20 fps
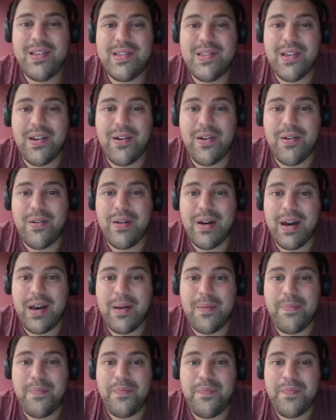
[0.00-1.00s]

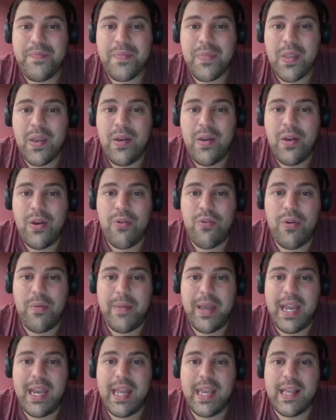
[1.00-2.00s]
So,
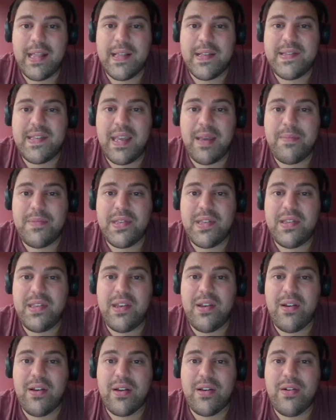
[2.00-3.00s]
remaining in the same
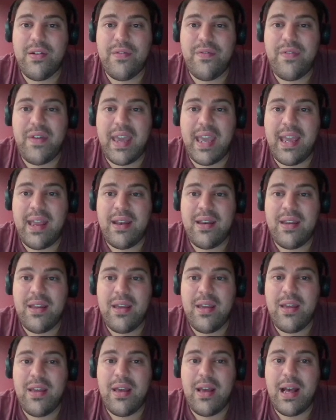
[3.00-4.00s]
satirical
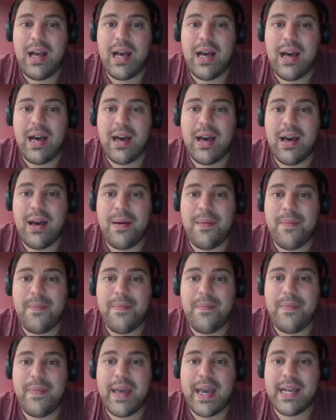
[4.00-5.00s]
vein
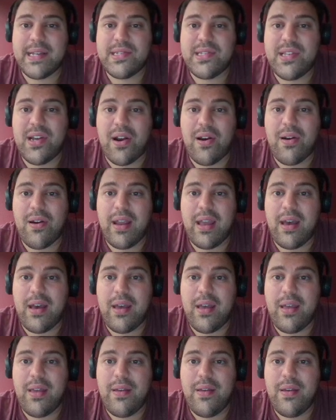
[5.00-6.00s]
as
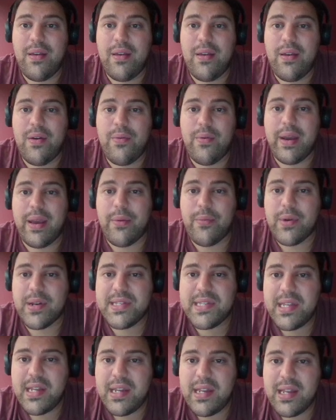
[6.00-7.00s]
Daria. Wait,
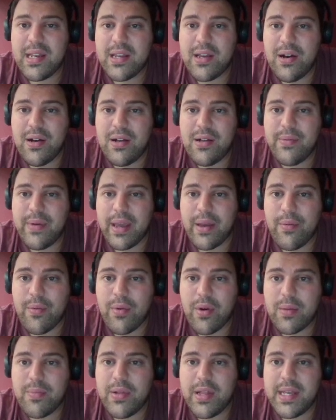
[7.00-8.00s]
was it in college? Wait,
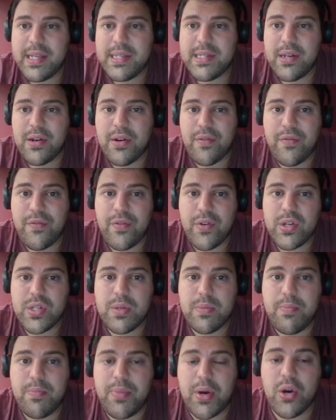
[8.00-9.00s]
workplace in her
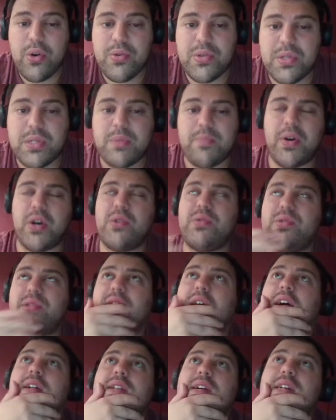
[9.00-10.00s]
first post.
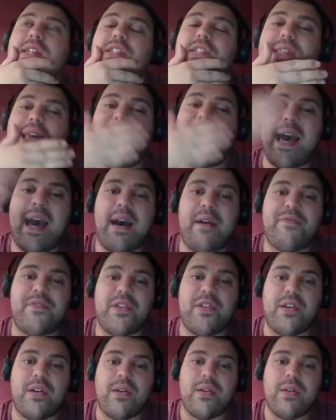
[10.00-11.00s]
Post-college is
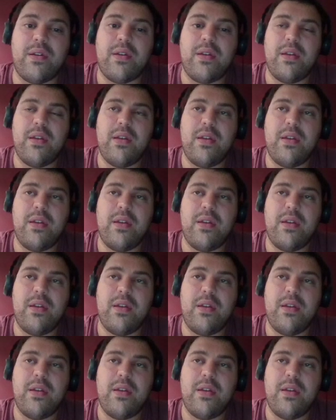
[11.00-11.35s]
after.